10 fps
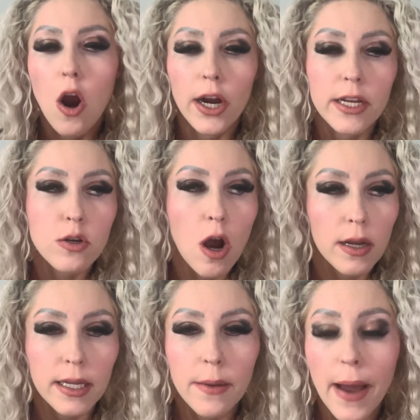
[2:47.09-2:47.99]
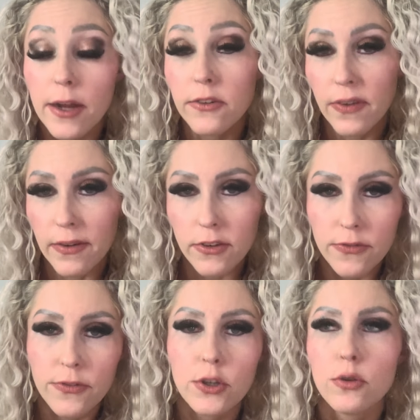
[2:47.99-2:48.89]
Are you talking about your
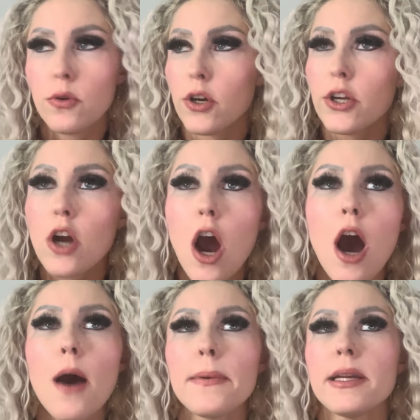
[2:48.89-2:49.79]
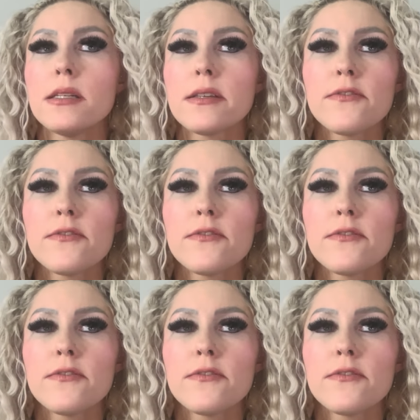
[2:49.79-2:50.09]
favorite food or your hobbies?